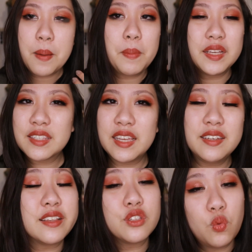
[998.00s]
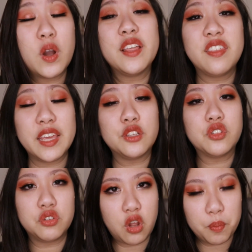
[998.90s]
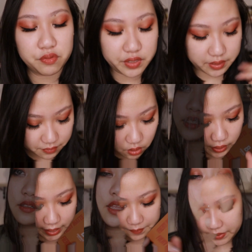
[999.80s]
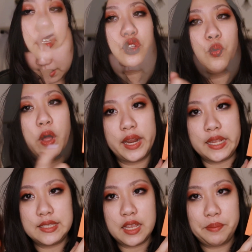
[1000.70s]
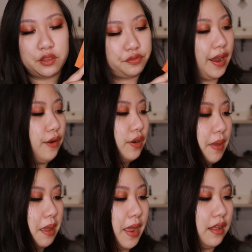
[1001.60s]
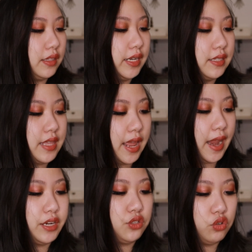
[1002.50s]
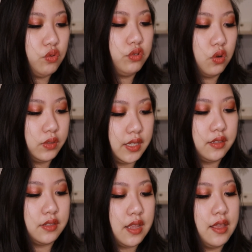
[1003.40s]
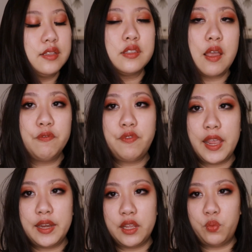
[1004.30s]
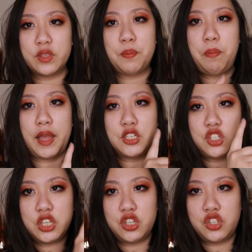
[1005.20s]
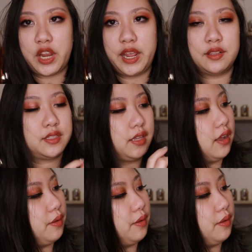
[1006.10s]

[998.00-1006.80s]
My skin doesn't want things on top of it. Okay, so what I can say about the Fiery Matte Palette is that I do notice some fading with the punchier shades.